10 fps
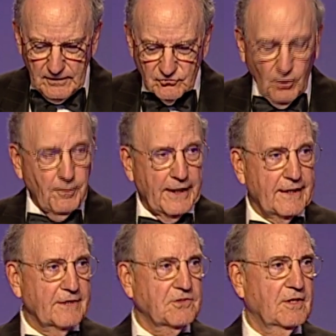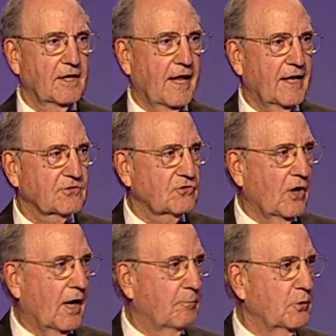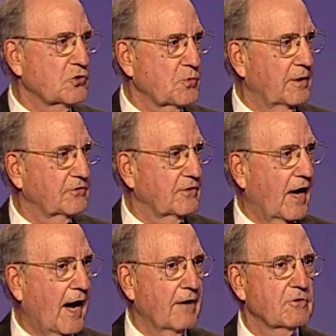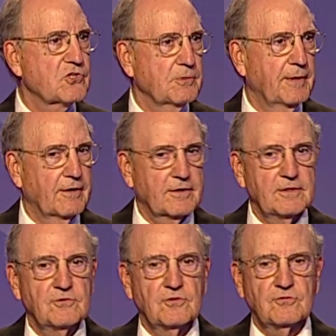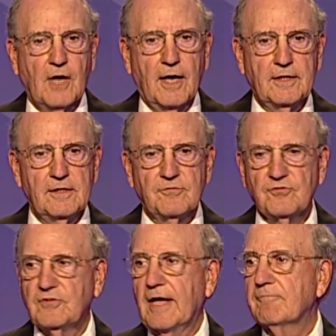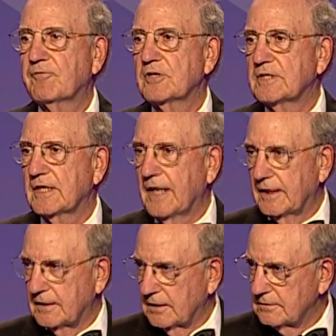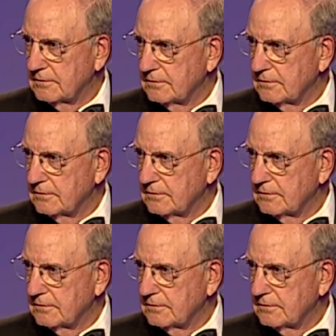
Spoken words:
So when I got to the last stop, which was the Irish American Society of Stamford, Connecticut,